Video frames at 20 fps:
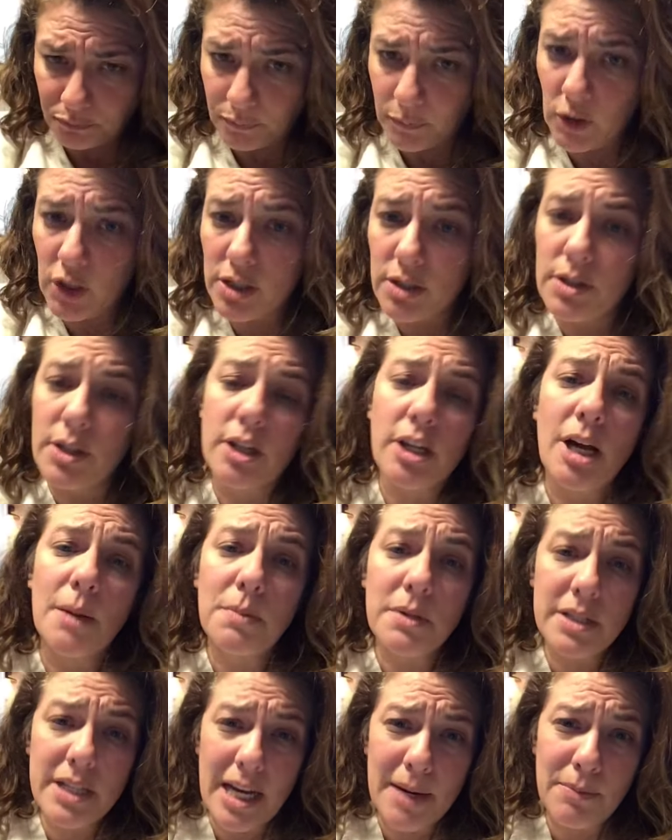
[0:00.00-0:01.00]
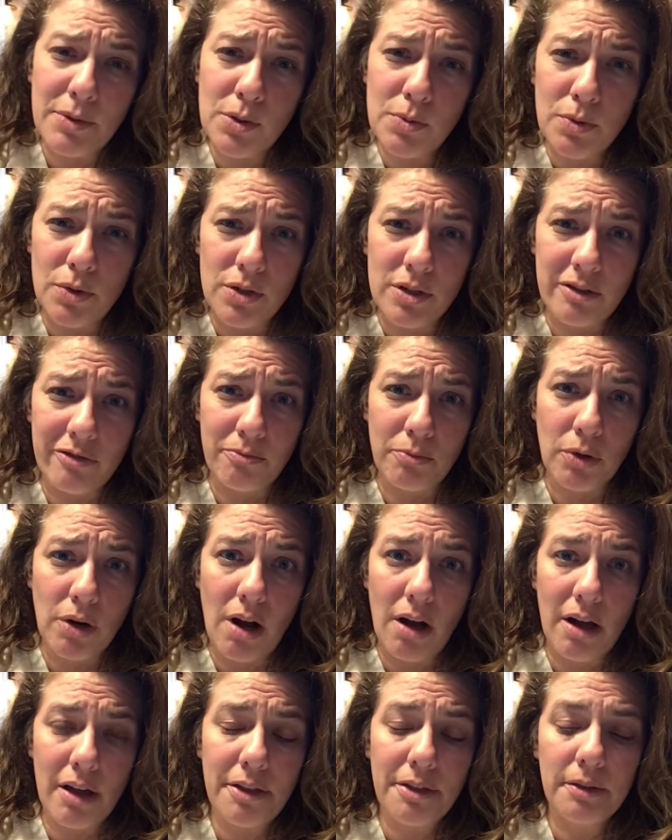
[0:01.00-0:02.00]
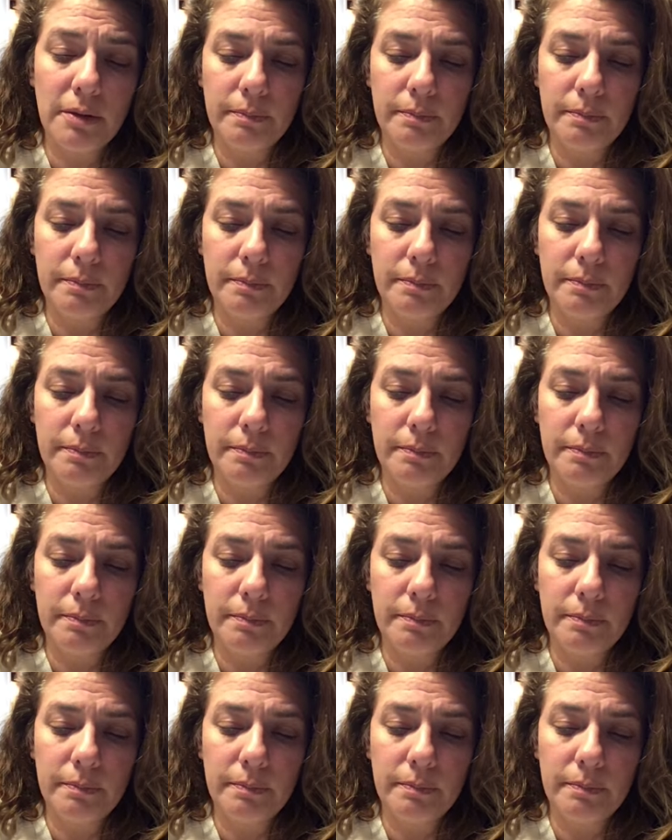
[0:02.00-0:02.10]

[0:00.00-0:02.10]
just in a couple tablespoons of broth,